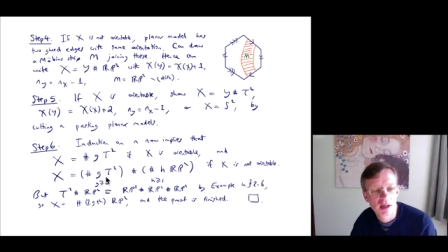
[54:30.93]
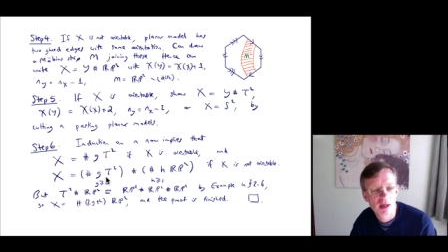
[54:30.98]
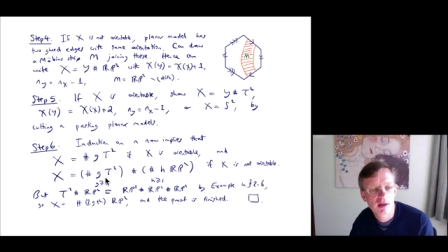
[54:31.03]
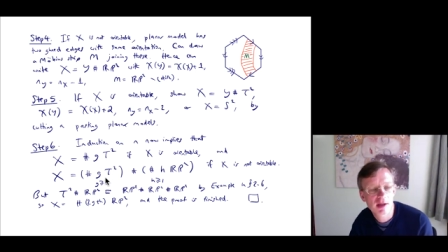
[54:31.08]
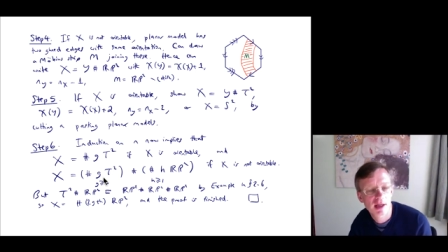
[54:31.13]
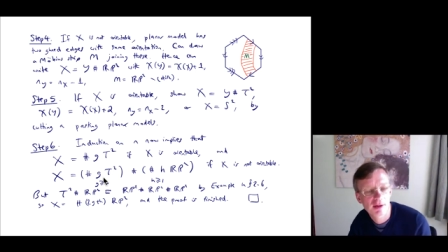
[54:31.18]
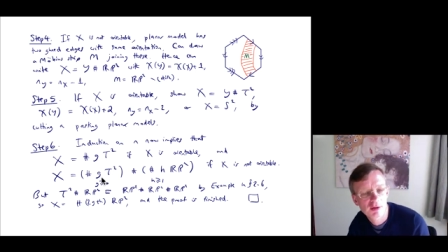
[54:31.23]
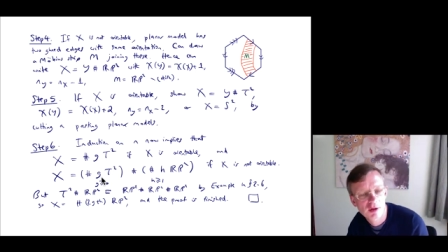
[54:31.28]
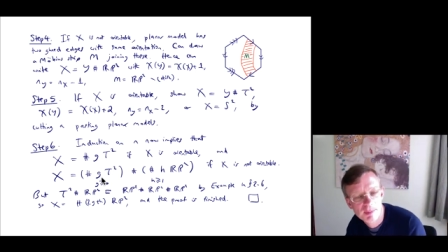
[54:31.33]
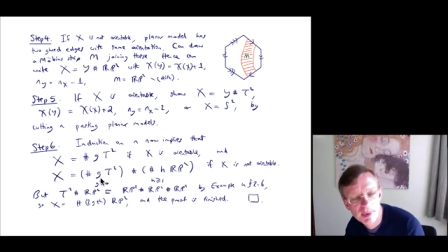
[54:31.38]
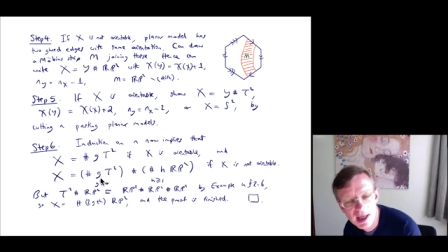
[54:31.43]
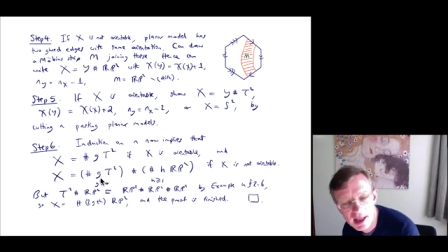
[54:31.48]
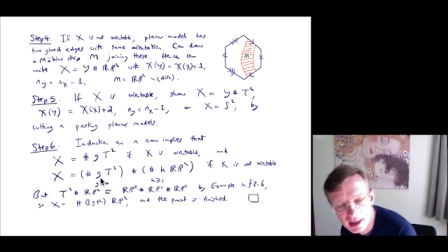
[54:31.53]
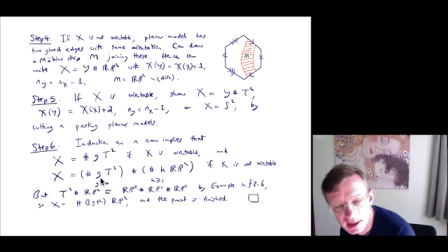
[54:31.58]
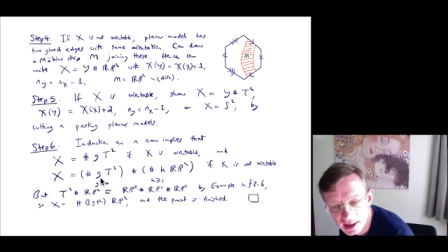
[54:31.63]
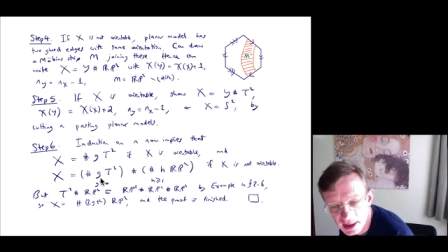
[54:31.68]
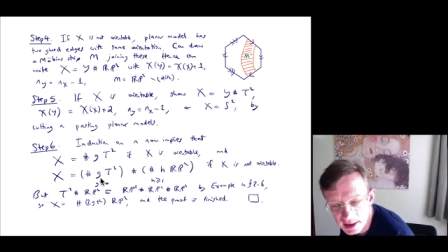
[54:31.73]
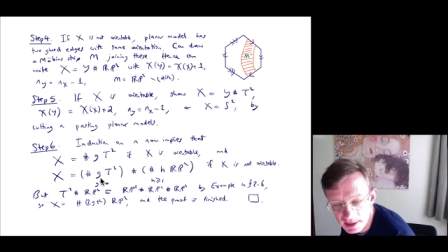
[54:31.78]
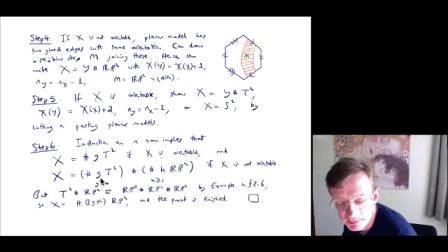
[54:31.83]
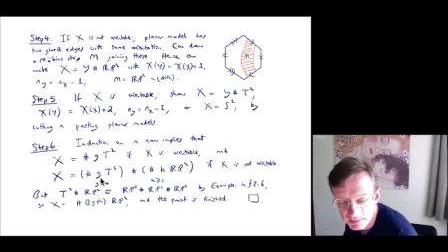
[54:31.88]
Okay, so
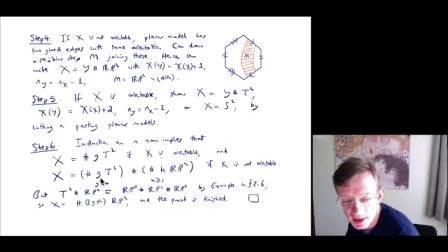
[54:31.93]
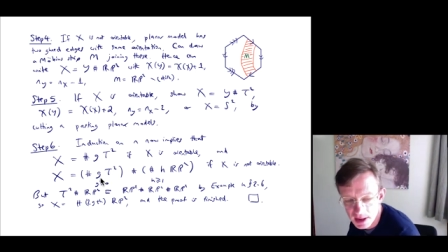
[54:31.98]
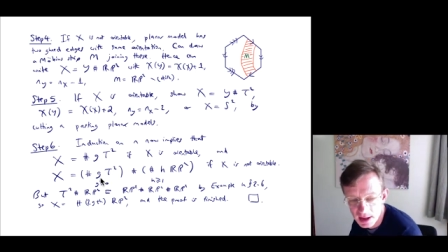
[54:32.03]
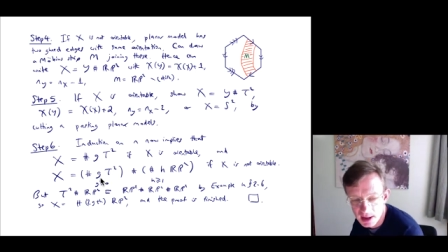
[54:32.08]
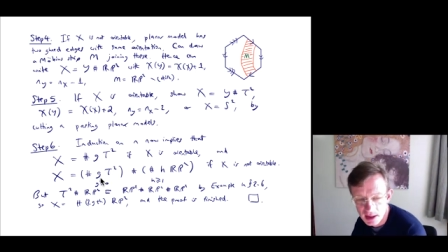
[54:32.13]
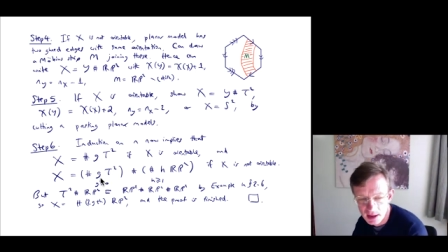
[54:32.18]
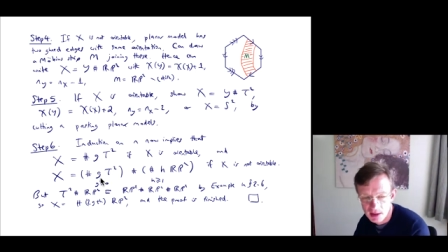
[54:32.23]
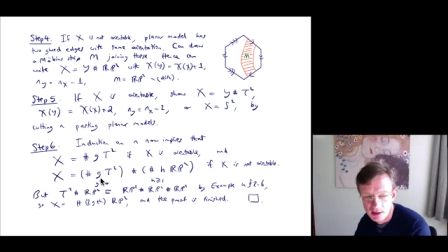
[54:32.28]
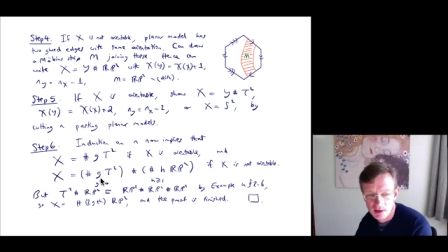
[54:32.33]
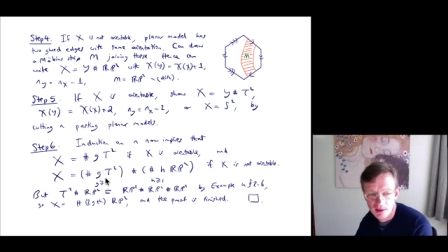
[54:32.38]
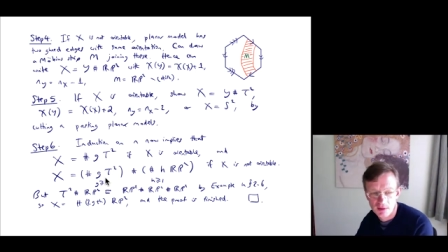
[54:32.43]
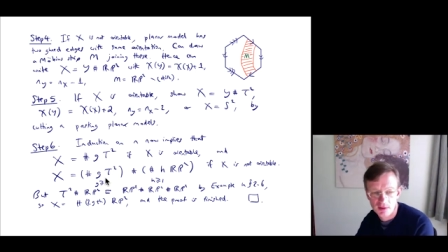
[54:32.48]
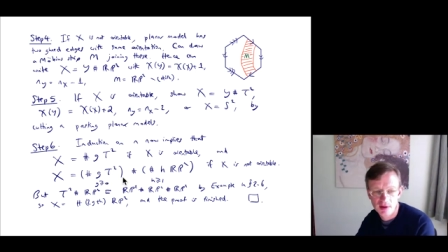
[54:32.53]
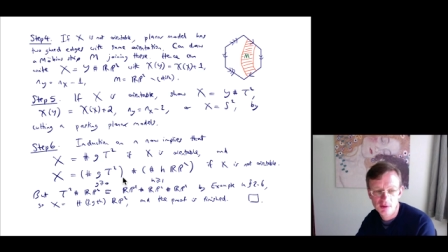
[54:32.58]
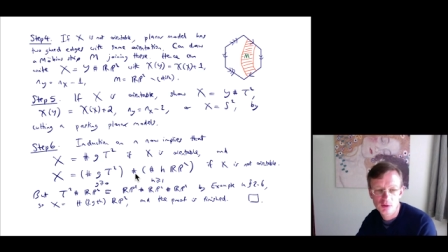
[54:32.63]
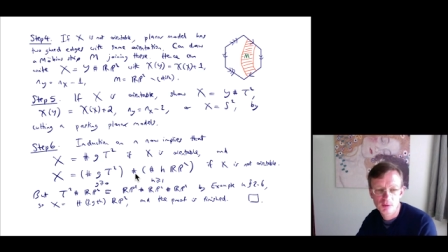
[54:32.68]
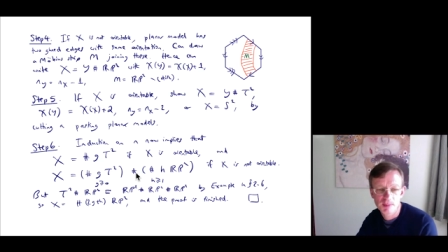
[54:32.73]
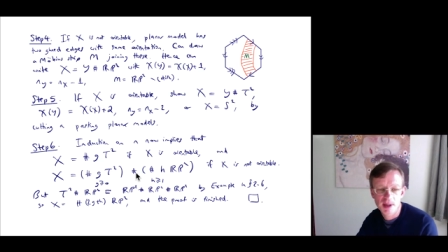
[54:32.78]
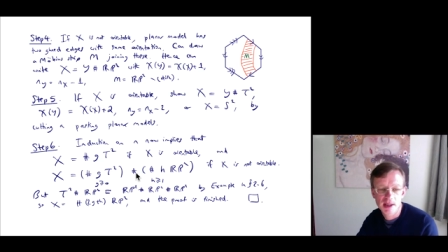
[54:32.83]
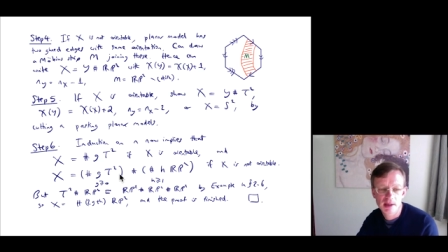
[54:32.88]
apparently
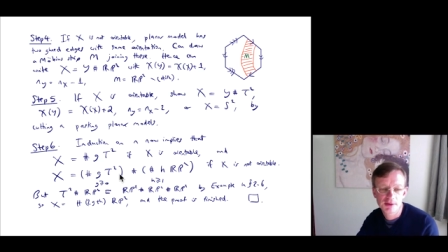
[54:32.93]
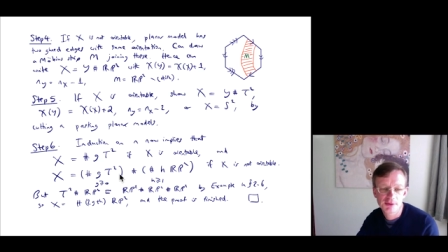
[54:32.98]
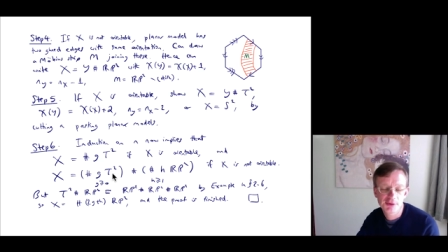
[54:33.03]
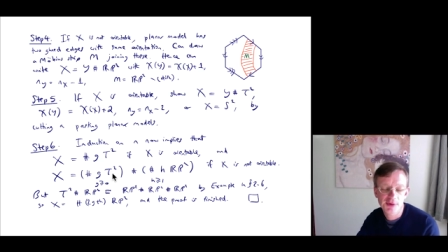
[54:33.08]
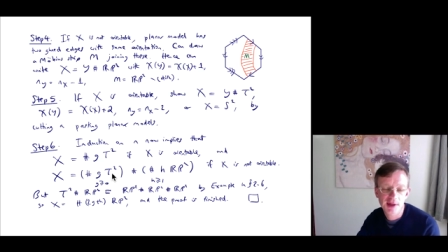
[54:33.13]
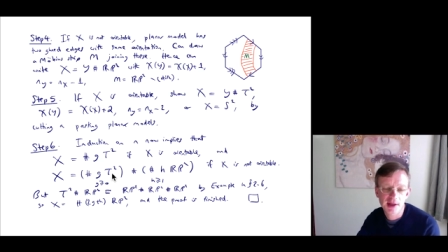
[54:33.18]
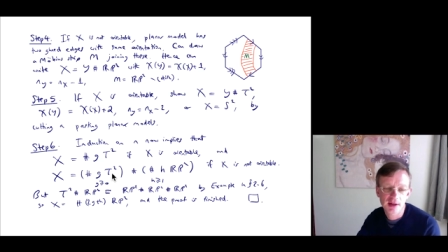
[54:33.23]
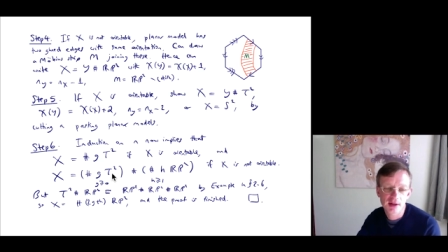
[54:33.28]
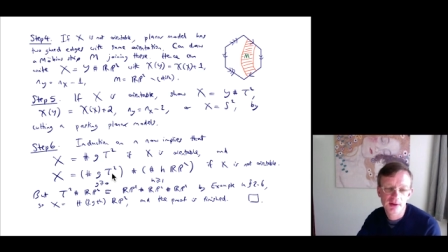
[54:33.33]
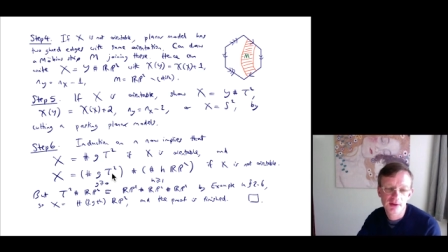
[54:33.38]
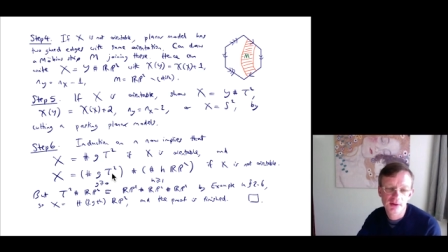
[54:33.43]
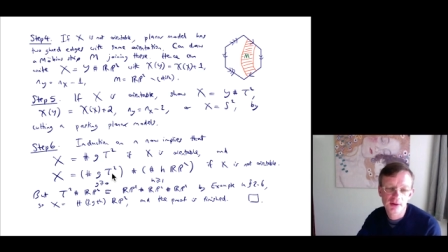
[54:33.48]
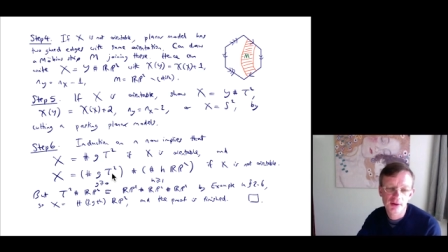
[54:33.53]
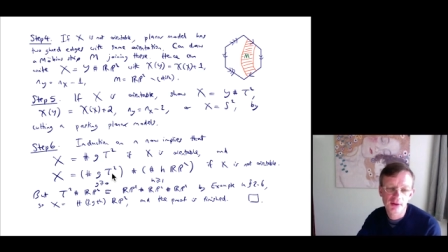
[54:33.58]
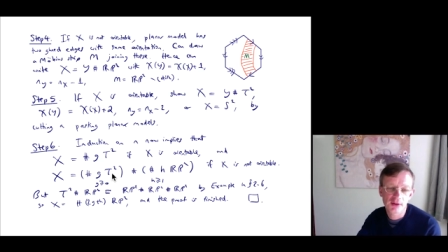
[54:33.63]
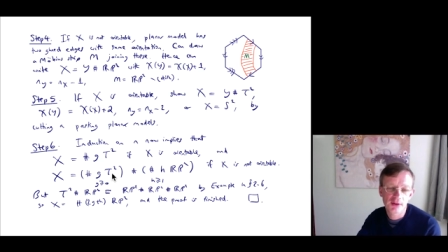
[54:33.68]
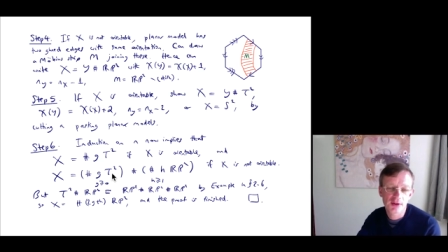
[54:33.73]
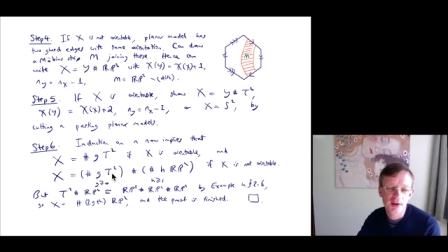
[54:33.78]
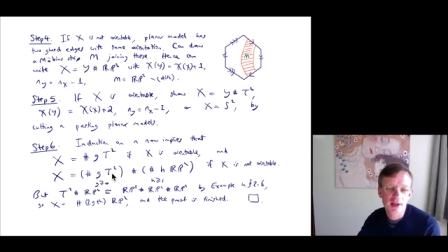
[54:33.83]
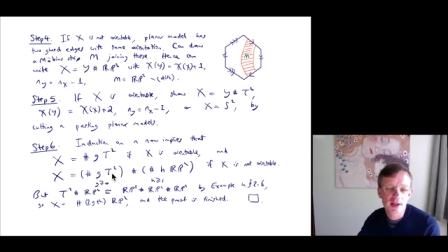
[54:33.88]
this would make us think that
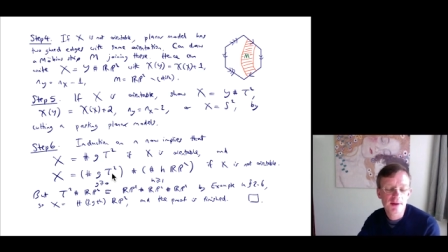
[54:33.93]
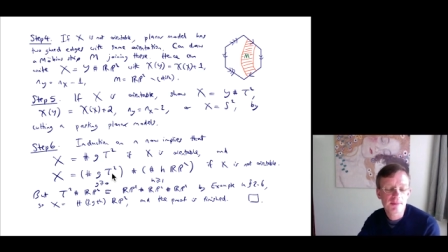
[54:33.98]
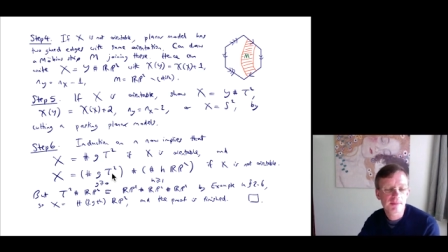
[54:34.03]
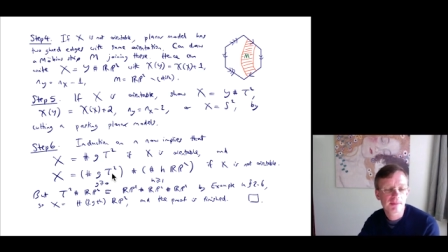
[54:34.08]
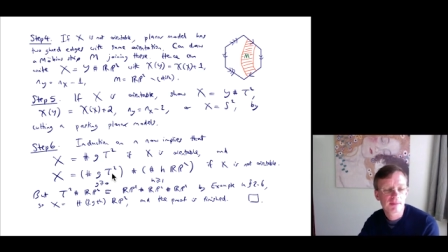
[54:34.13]
the